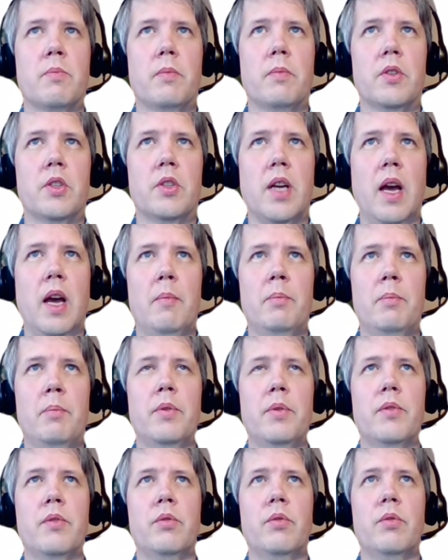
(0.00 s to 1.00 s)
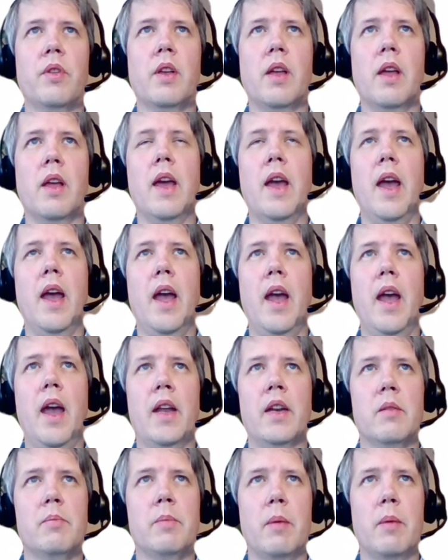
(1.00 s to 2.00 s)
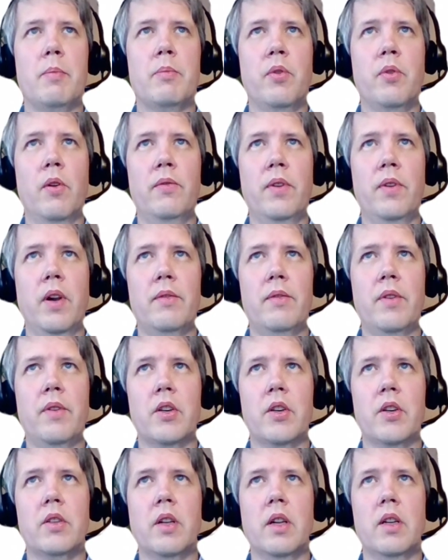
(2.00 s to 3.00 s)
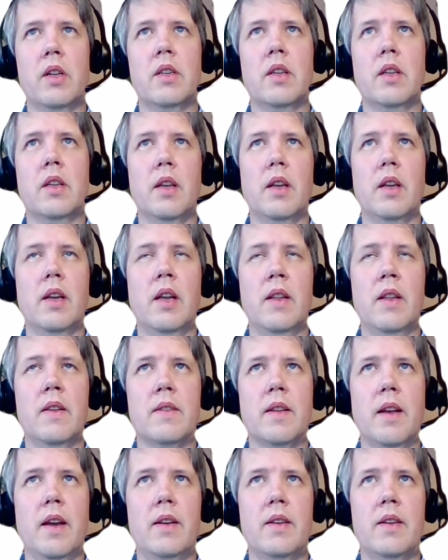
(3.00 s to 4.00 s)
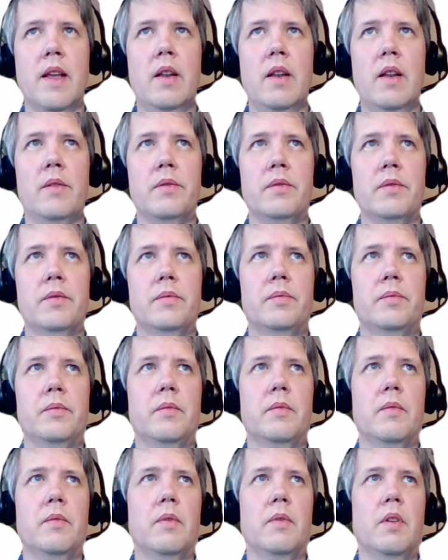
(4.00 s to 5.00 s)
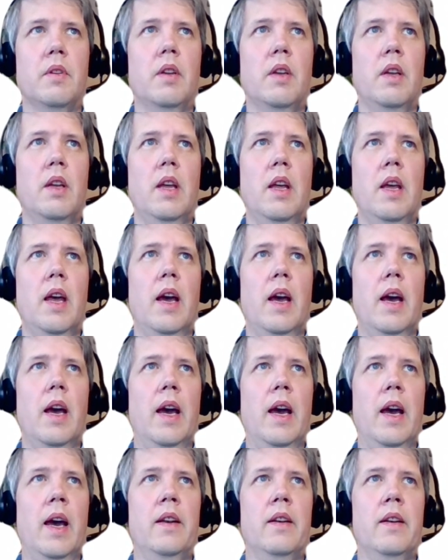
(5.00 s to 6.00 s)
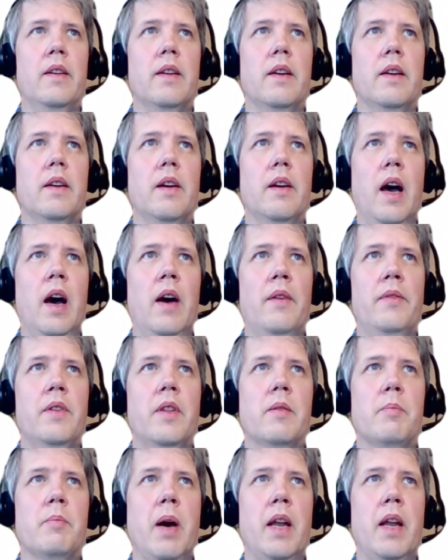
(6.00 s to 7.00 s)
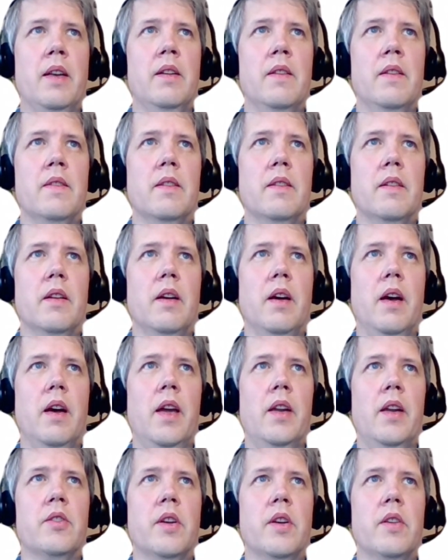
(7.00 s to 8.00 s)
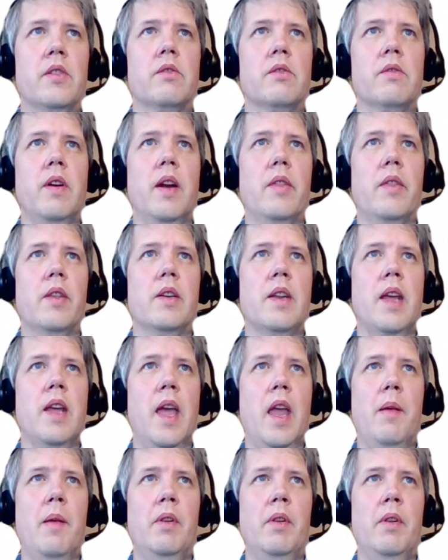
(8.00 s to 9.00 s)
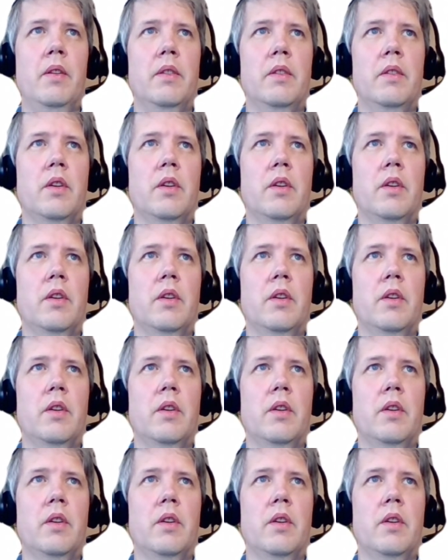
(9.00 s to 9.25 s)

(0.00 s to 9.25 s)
jump to the edit my profile functionality inside delf. And after the buttons, I just create the table